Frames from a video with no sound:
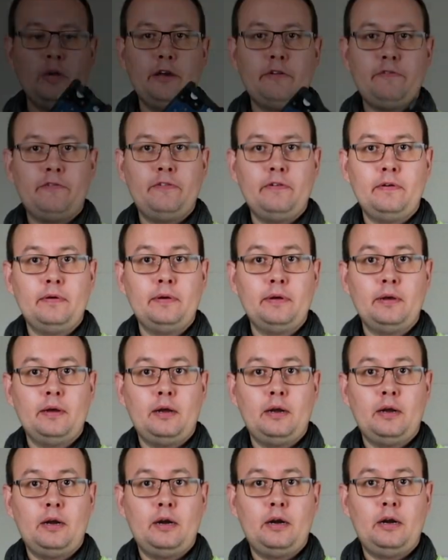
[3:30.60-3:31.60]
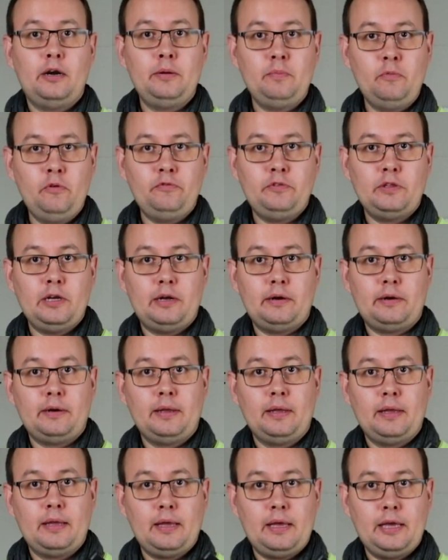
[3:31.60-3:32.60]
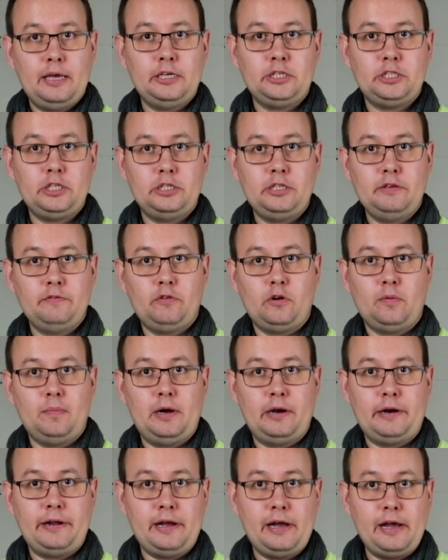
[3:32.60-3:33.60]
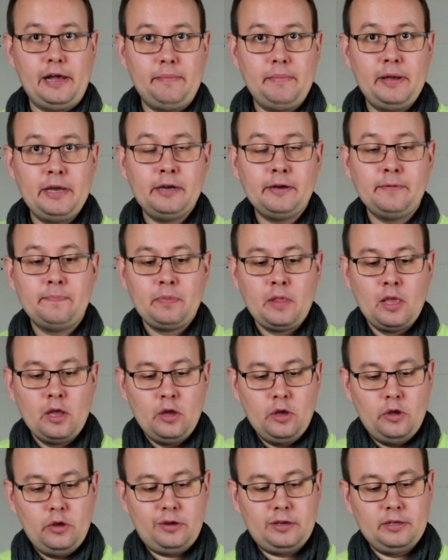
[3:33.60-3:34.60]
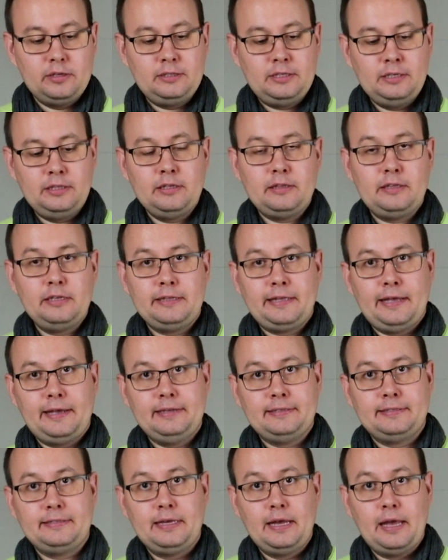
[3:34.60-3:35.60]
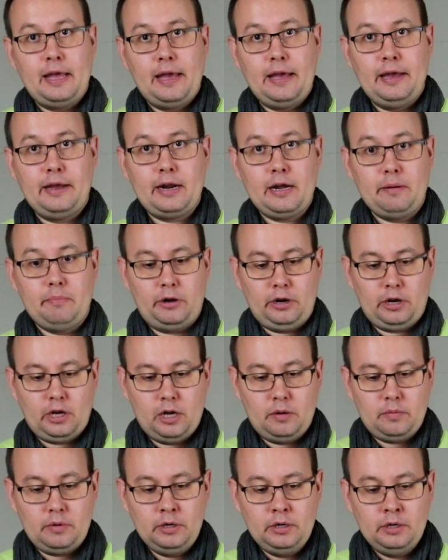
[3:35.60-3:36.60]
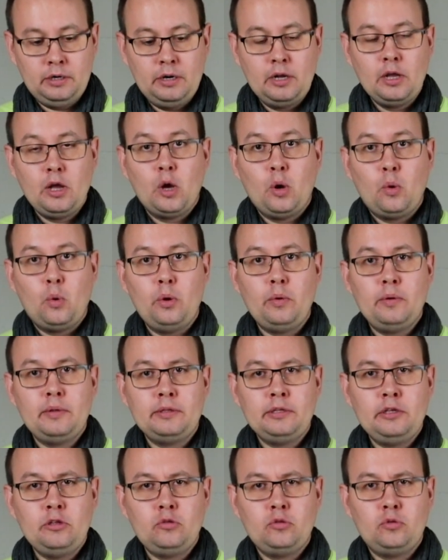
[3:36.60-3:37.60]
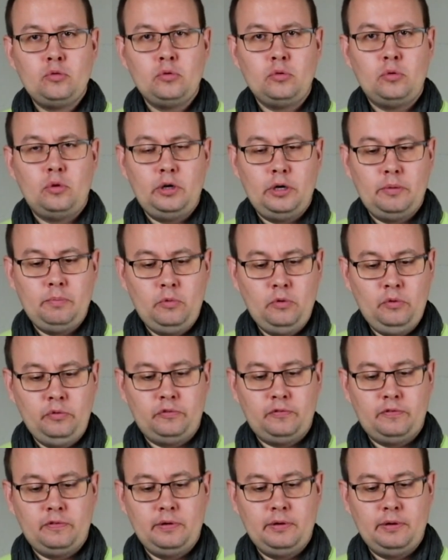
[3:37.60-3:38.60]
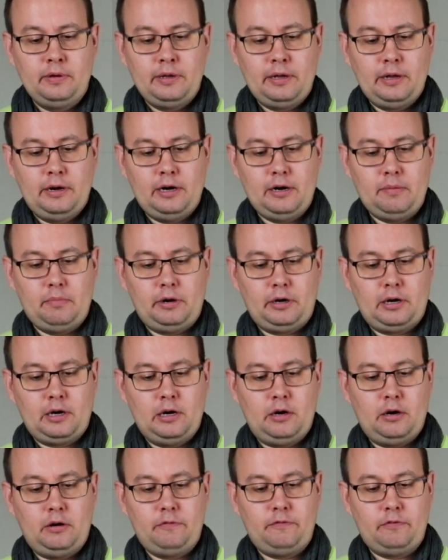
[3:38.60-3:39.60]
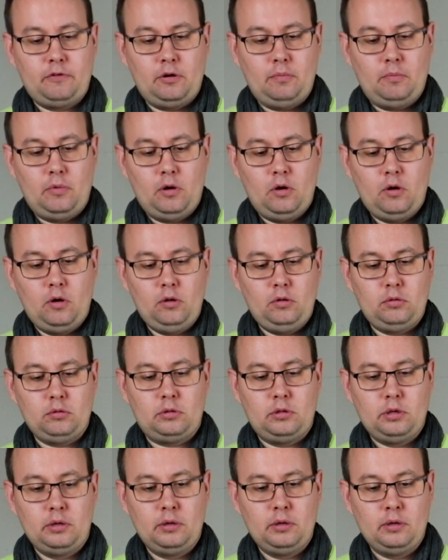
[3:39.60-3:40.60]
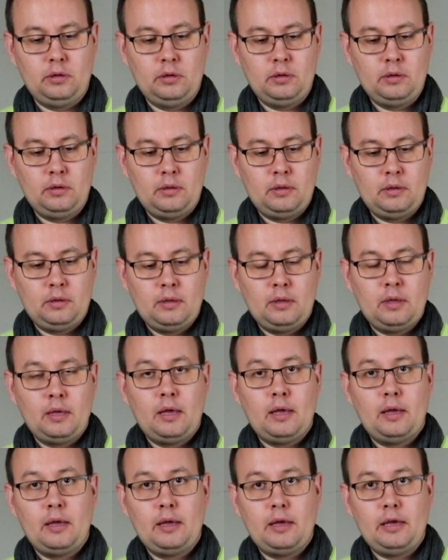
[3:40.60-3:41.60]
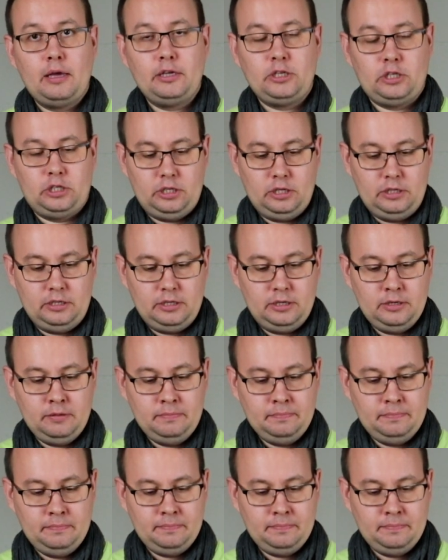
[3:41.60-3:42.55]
we have removed our HDD from our iMac. You can see that it has a rubber cover. We will need to remove a rubber cover from old HDD.